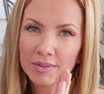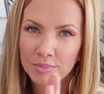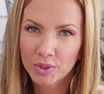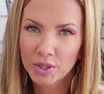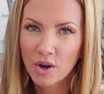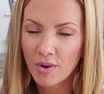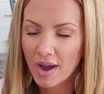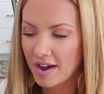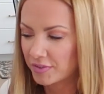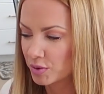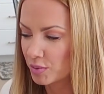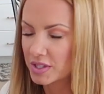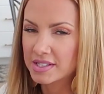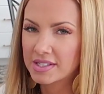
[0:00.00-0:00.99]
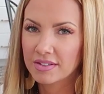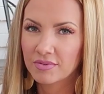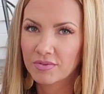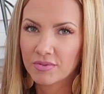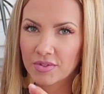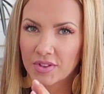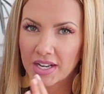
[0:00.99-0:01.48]
below afterwards
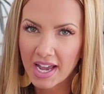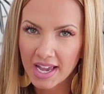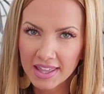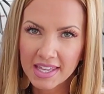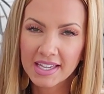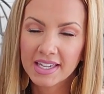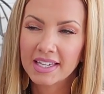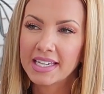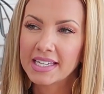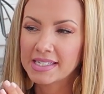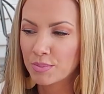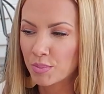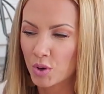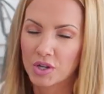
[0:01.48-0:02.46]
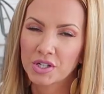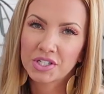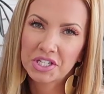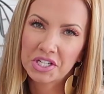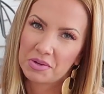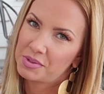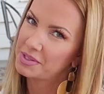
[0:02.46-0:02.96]
that I think is important
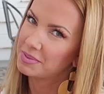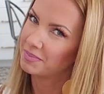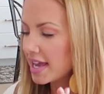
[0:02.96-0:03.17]
to use.